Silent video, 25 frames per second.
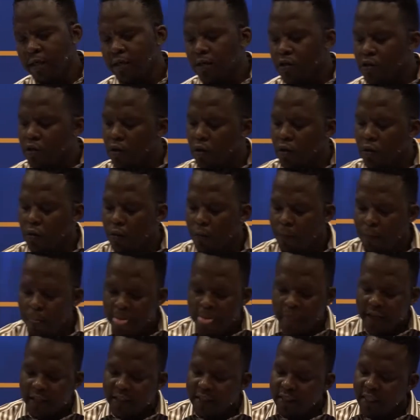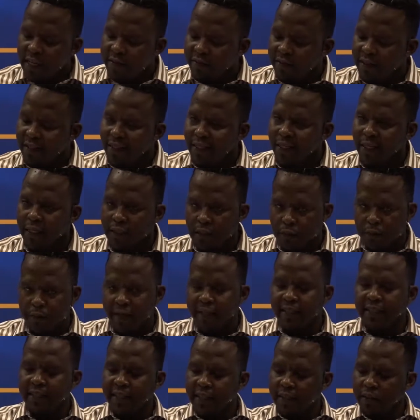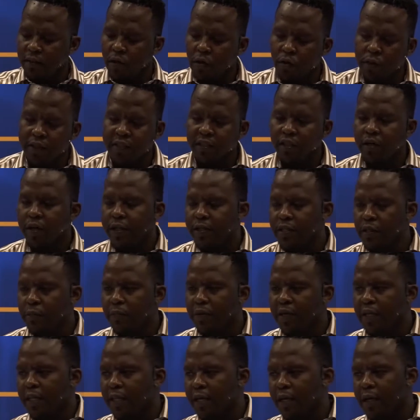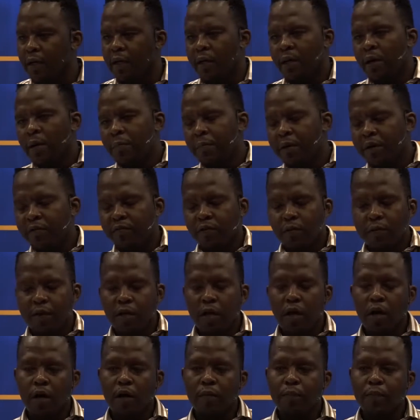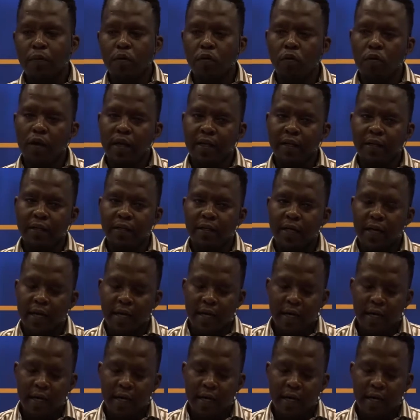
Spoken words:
So it's definitely a space that's always going to be there, but from an ARPU and